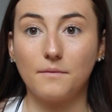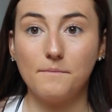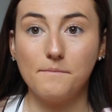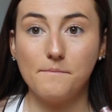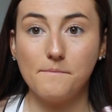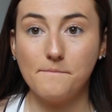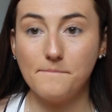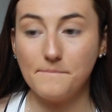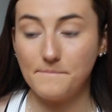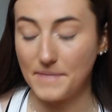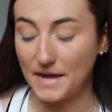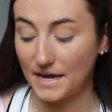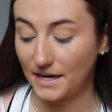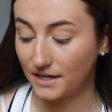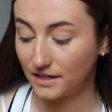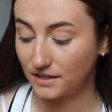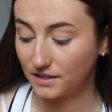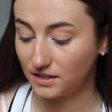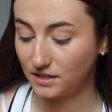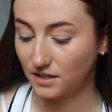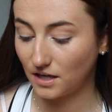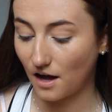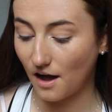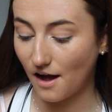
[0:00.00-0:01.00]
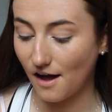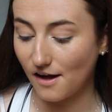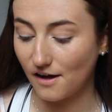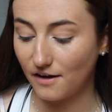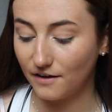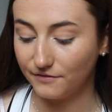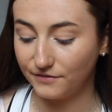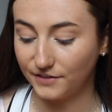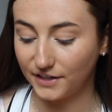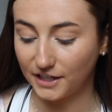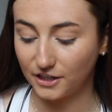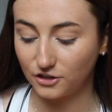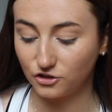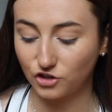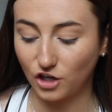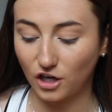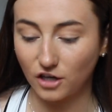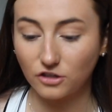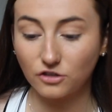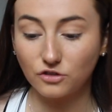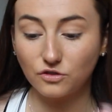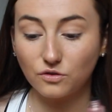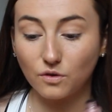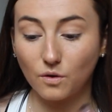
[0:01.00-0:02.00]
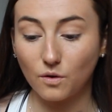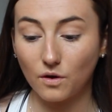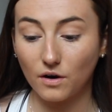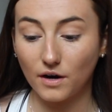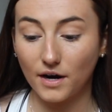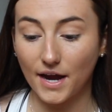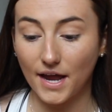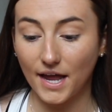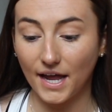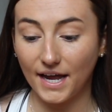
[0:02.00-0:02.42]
mix of like drugstore